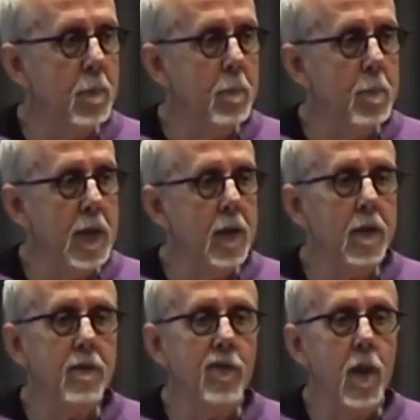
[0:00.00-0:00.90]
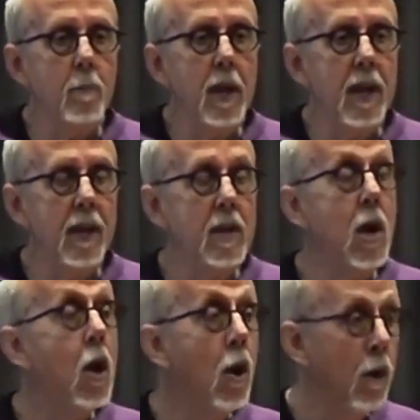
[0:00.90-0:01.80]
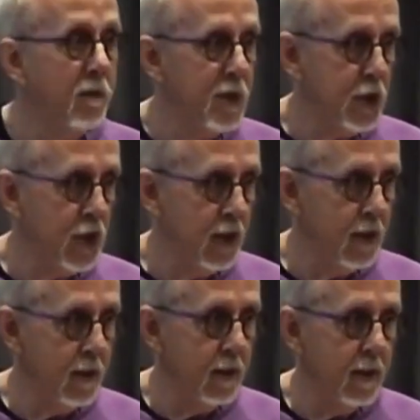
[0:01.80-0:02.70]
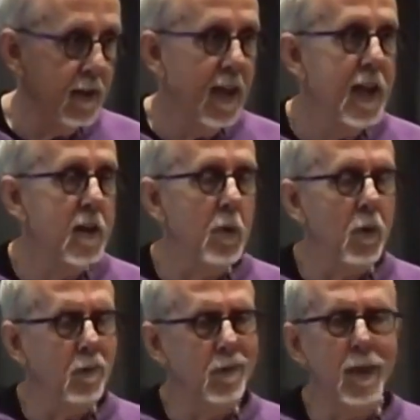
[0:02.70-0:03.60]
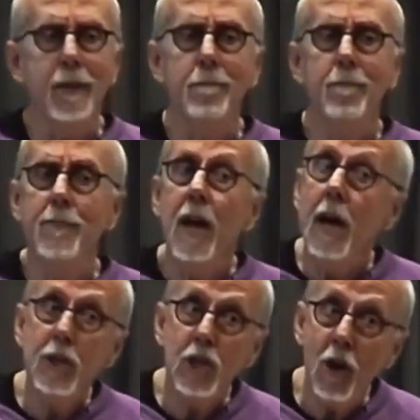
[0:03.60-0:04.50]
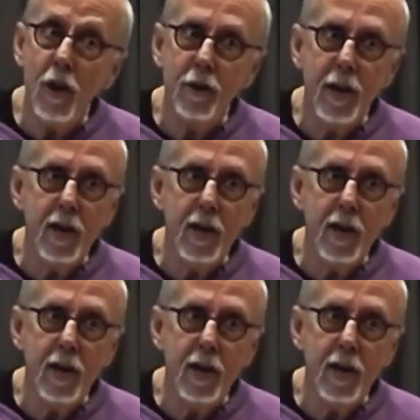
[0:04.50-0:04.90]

to be from a harvested animal, like not a slaughtered